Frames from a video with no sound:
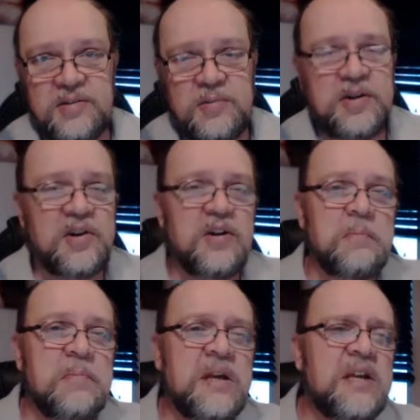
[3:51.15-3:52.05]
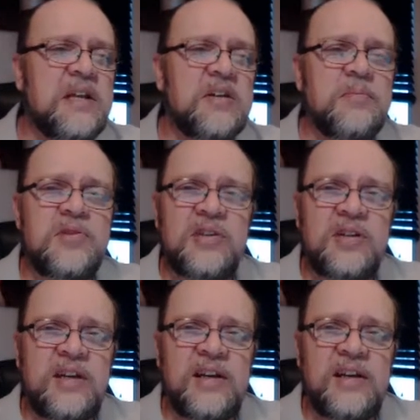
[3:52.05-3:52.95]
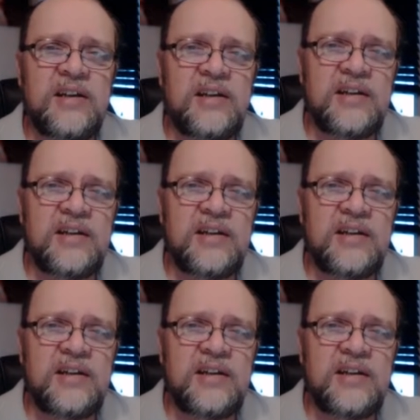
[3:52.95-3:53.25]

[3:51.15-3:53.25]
We call mediums today.